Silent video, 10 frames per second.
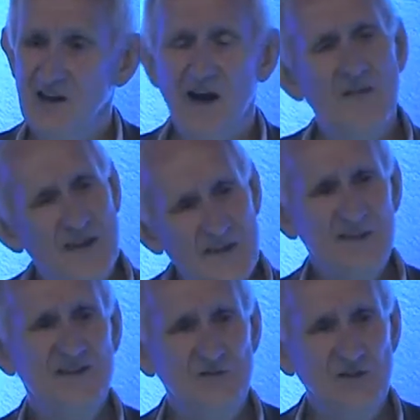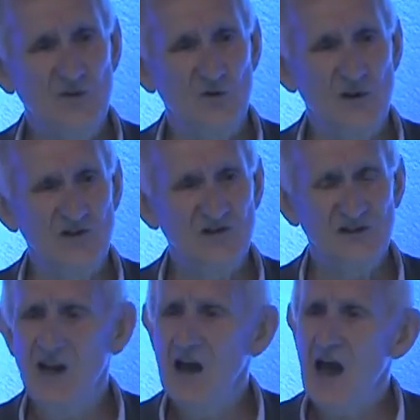And then the difficult
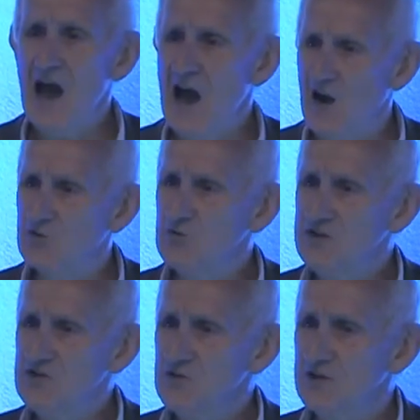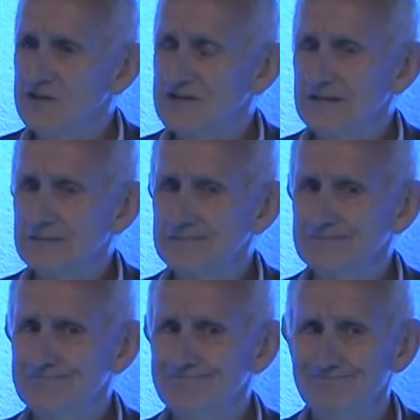question, how do we do it?
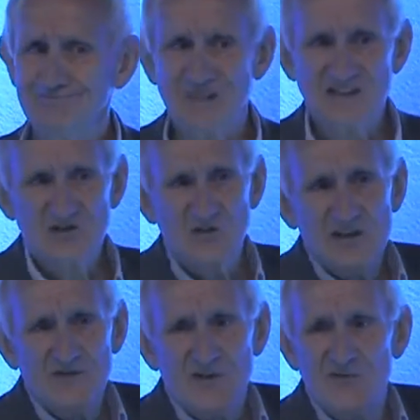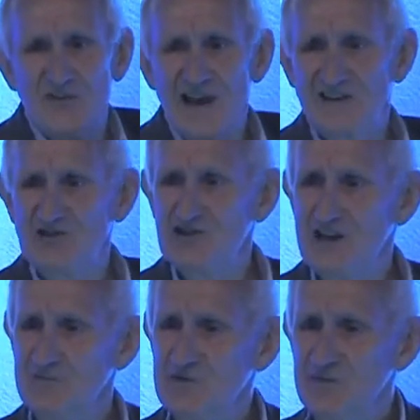It's not even a flat
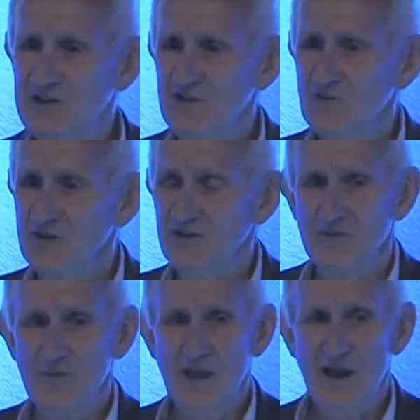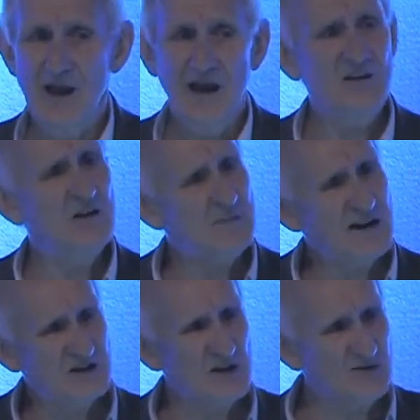shape to begin with. And you can
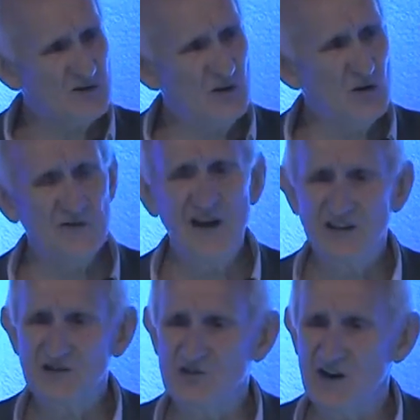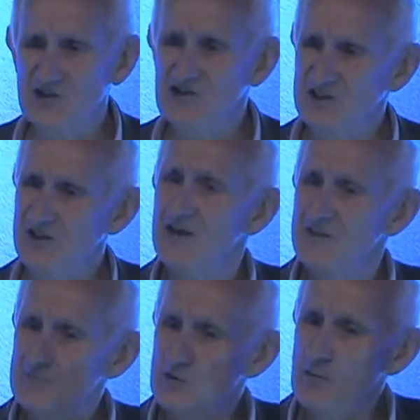imagine after a lot of head scratching,
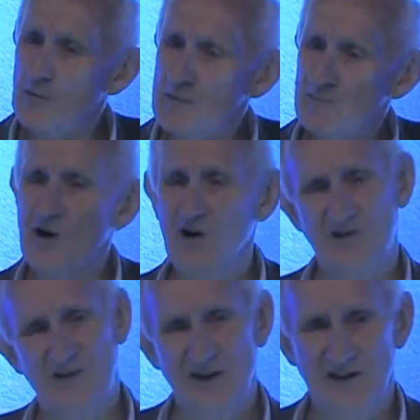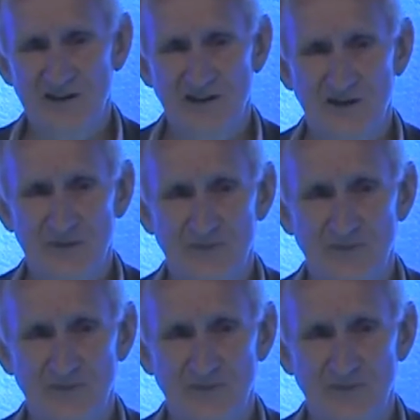they'd probably park the idea.